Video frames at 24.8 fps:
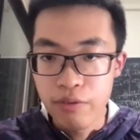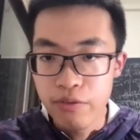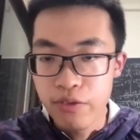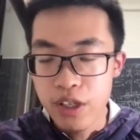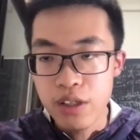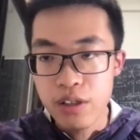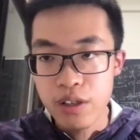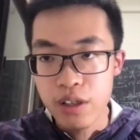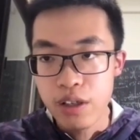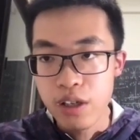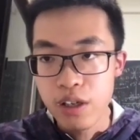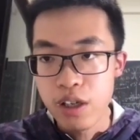
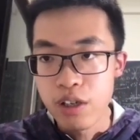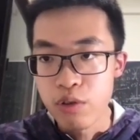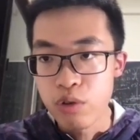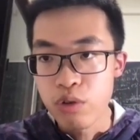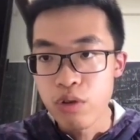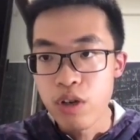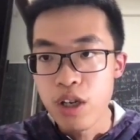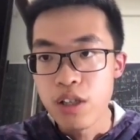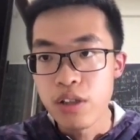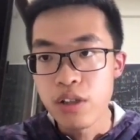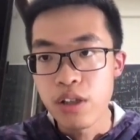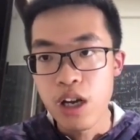
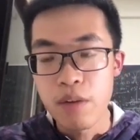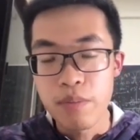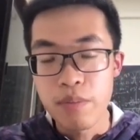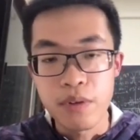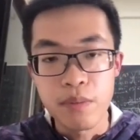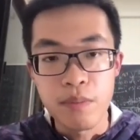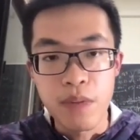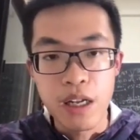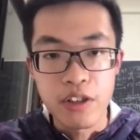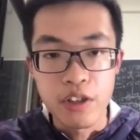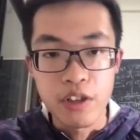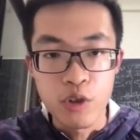constraint
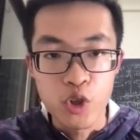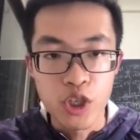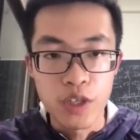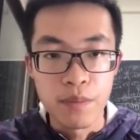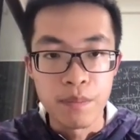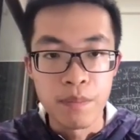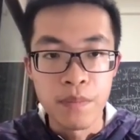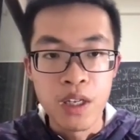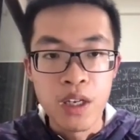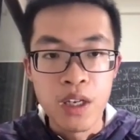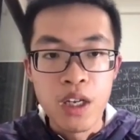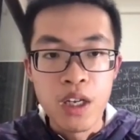optimization.
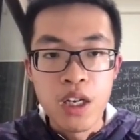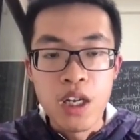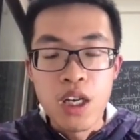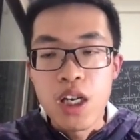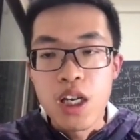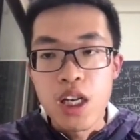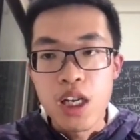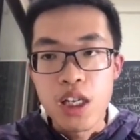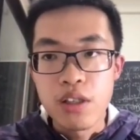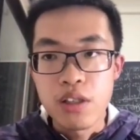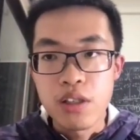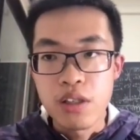
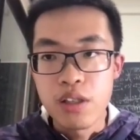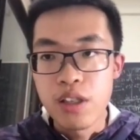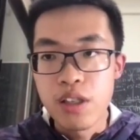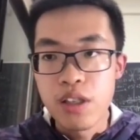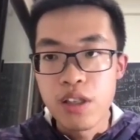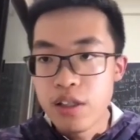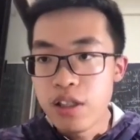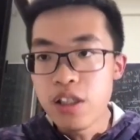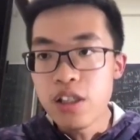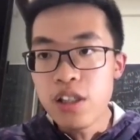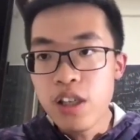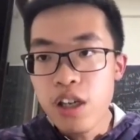And the
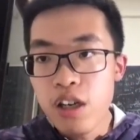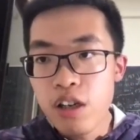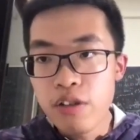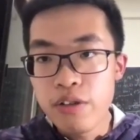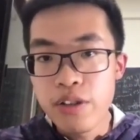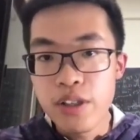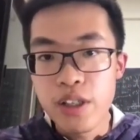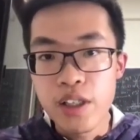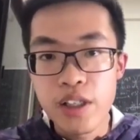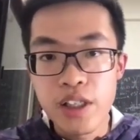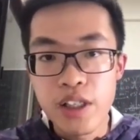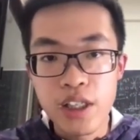details
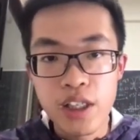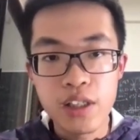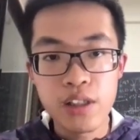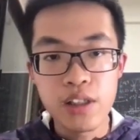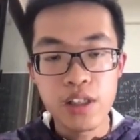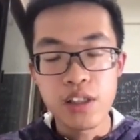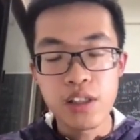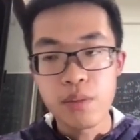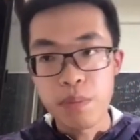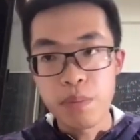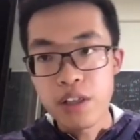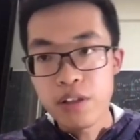in
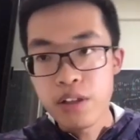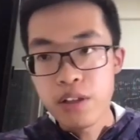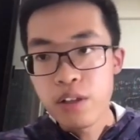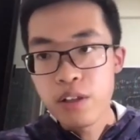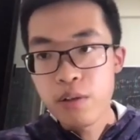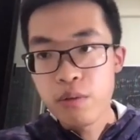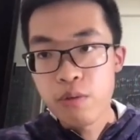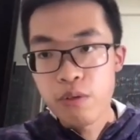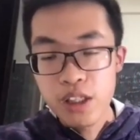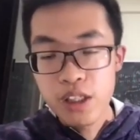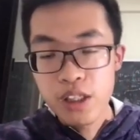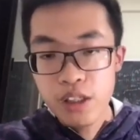this policy
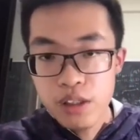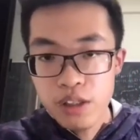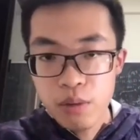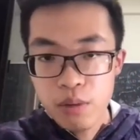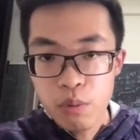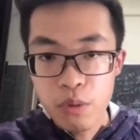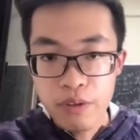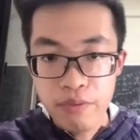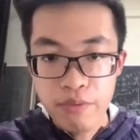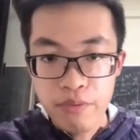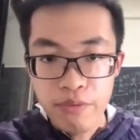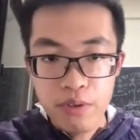gradient, so
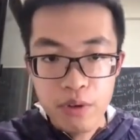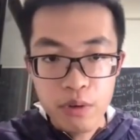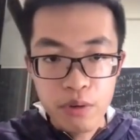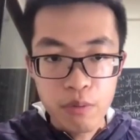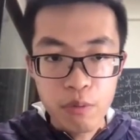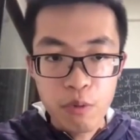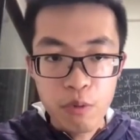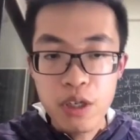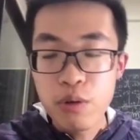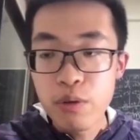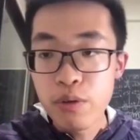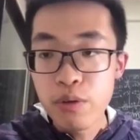we
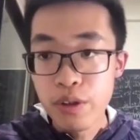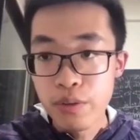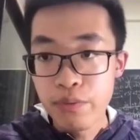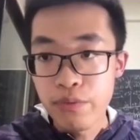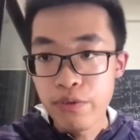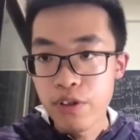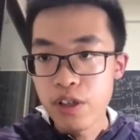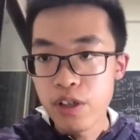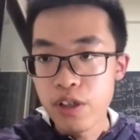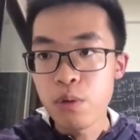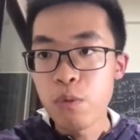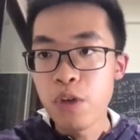use
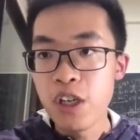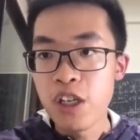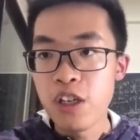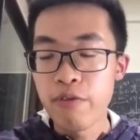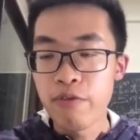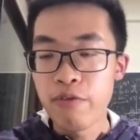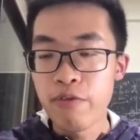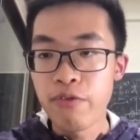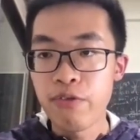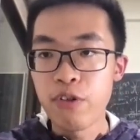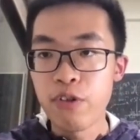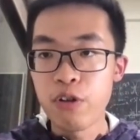first we
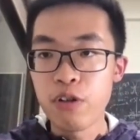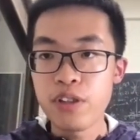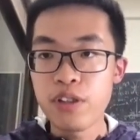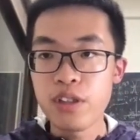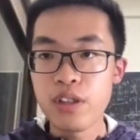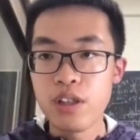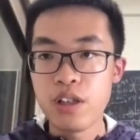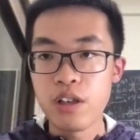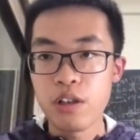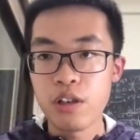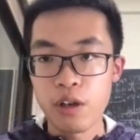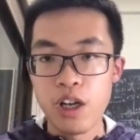enforce
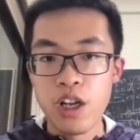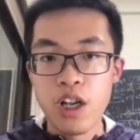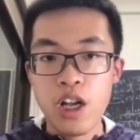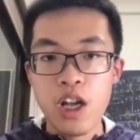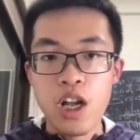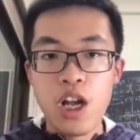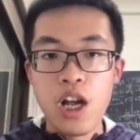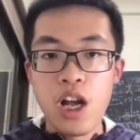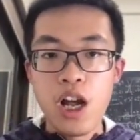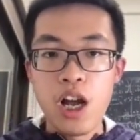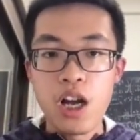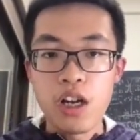the
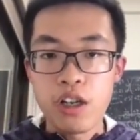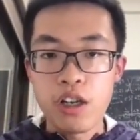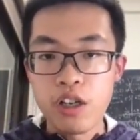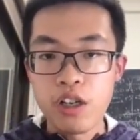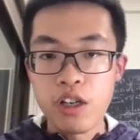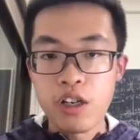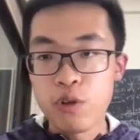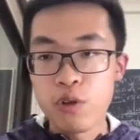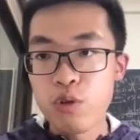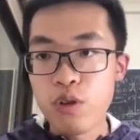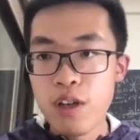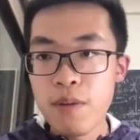
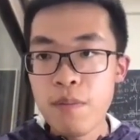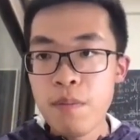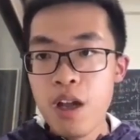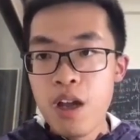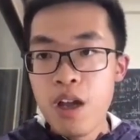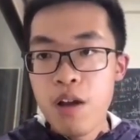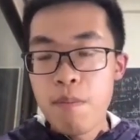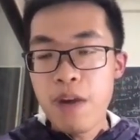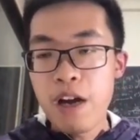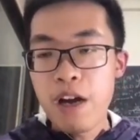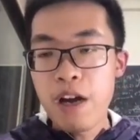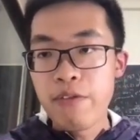constraint
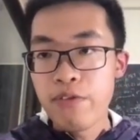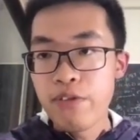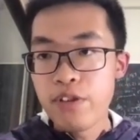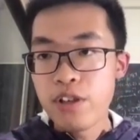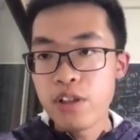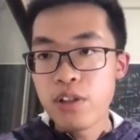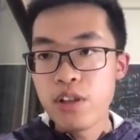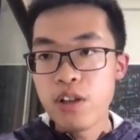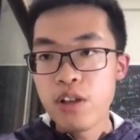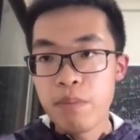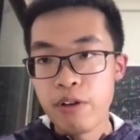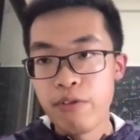by first
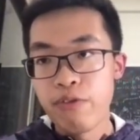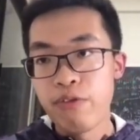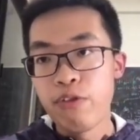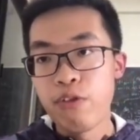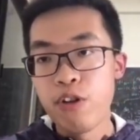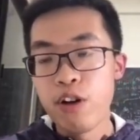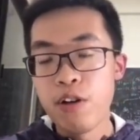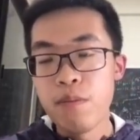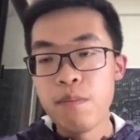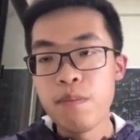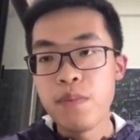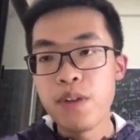
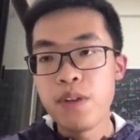perform